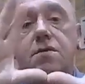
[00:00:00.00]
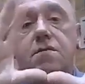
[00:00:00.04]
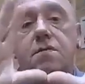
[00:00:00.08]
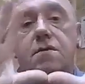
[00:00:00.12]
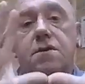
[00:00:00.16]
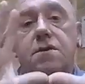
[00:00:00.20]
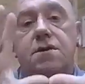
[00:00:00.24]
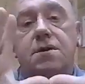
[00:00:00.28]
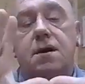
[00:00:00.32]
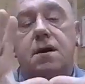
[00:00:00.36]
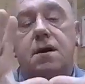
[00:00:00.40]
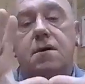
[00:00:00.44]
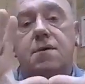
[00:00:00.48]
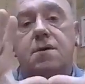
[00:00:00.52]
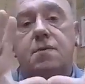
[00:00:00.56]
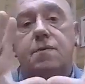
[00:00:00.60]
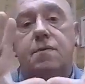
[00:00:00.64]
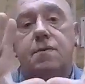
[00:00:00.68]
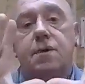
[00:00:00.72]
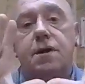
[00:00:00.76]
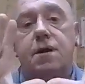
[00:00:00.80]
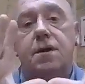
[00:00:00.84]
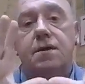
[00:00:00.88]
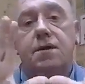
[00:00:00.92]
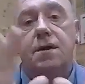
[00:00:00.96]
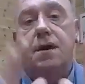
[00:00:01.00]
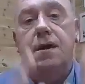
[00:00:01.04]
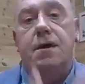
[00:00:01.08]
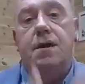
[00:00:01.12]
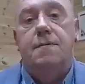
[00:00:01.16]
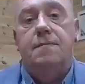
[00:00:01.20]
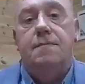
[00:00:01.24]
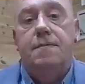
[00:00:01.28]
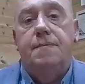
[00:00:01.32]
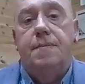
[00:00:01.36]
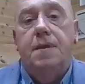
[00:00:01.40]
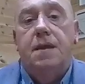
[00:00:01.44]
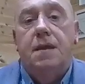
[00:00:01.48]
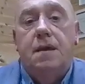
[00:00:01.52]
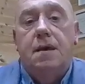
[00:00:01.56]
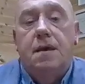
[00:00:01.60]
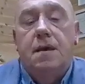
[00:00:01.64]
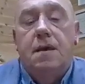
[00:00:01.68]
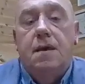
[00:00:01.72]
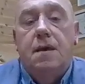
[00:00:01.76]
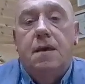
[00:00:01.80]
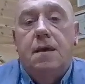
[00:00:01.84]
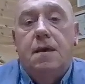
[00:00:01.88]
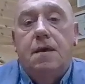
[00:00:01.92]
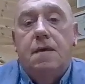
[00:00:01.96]
you will start to break that.
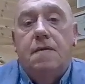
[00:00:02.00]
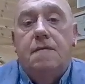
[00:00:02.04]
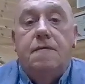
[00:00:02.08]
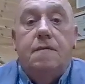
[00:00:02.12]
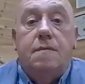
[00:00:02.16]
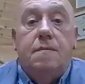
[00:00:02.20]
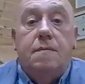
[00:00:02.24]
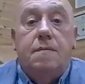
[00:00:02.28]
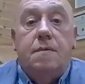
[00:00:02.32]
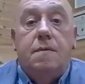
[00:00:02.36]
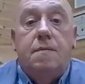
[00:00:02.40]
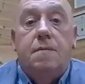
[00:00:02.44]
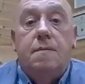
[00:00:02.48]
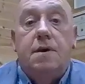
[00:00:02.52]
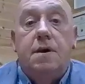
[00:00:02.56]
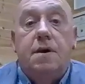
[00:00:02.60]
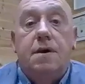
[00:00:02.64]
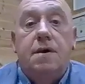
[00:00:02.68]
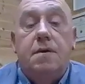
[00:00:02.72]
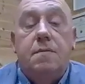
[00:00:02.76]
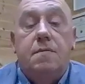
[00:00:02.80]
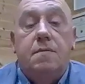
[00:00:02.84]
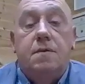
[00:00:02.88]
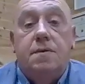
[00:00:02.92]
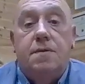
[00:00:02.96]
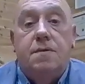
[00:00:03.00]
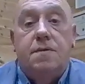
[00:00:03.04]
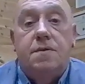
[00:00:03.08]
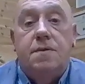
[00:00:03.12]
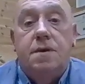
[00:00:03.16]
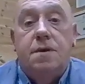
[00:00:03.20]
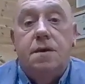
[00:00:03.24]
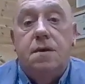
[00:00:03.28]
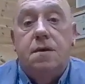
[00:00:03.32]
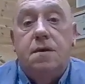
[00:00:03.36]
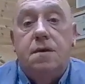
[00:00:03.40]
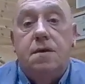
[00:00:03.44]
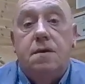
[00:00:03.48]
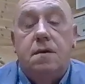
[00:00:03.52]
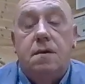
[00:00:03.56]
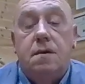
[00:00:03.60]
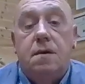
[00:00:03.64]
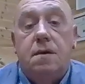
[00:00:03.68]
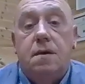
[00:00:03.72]
If you combine it with the